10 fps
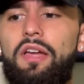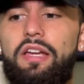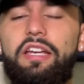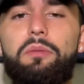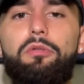
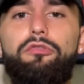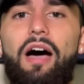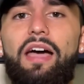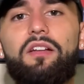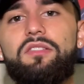He can
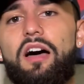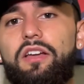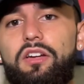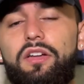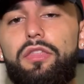provide a lot
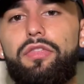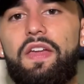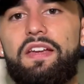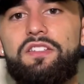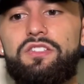of good
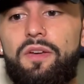things.